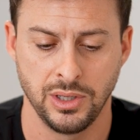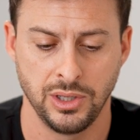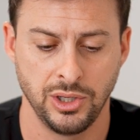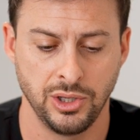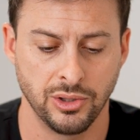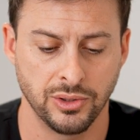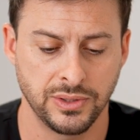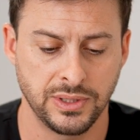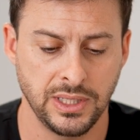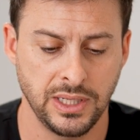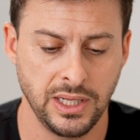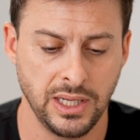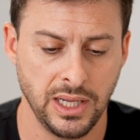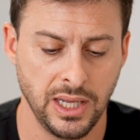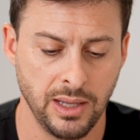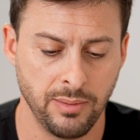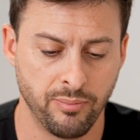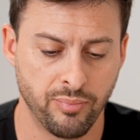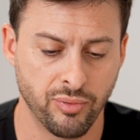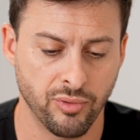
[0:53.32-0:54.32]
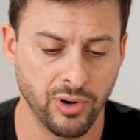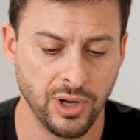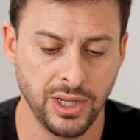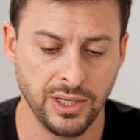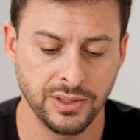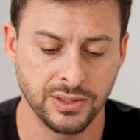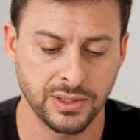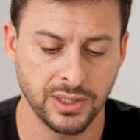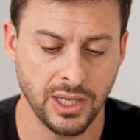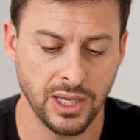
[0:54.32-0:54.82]
you'll see it
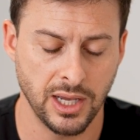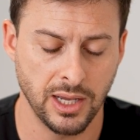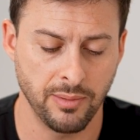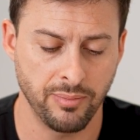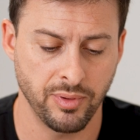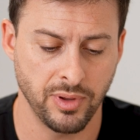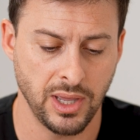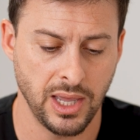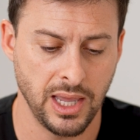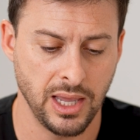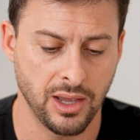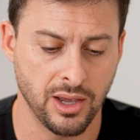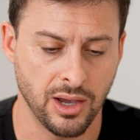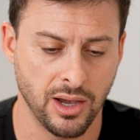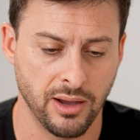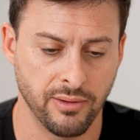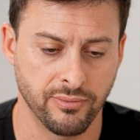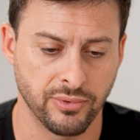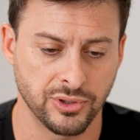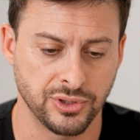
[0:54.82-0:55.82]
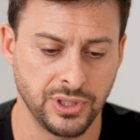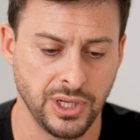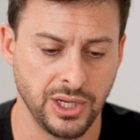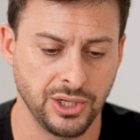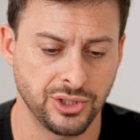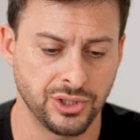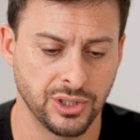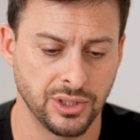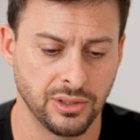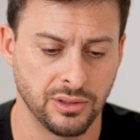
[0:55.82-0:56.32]
brings up a
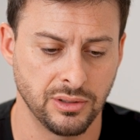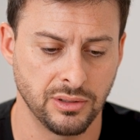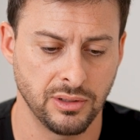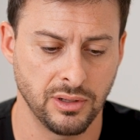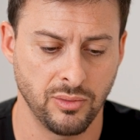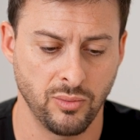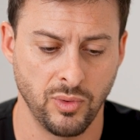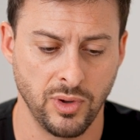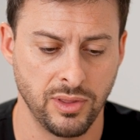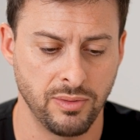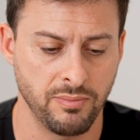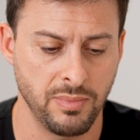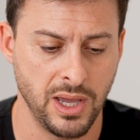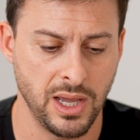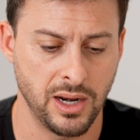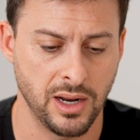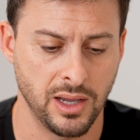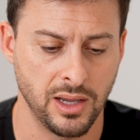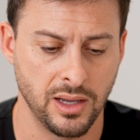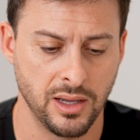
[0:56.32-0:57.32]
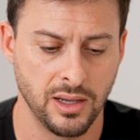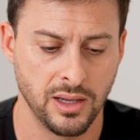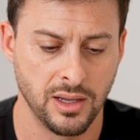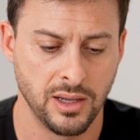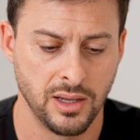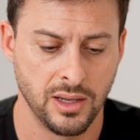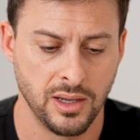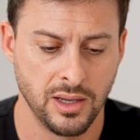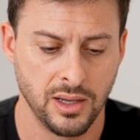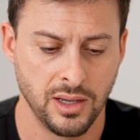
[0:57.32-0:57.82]
conversation with Meta.
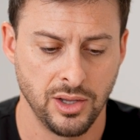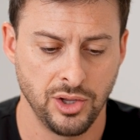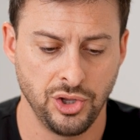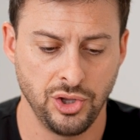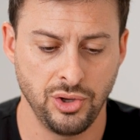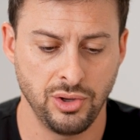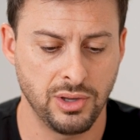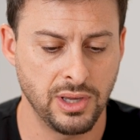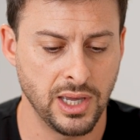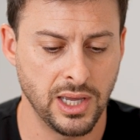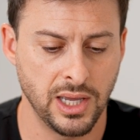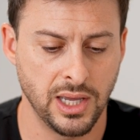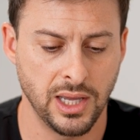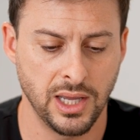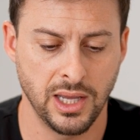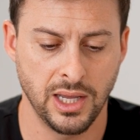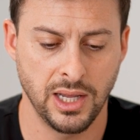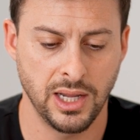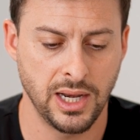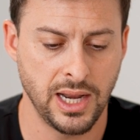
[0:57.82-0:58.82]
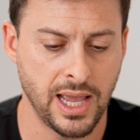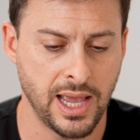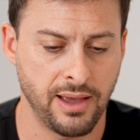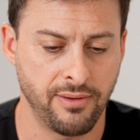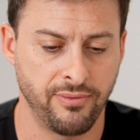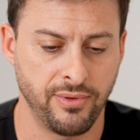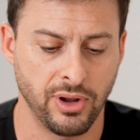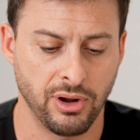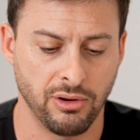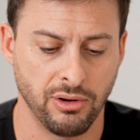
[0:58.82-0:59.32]
You can
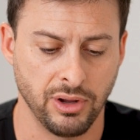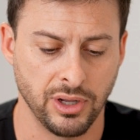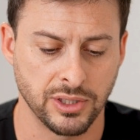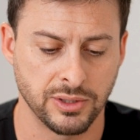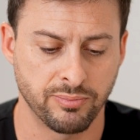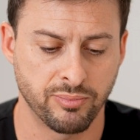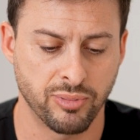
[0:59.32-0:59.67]
have various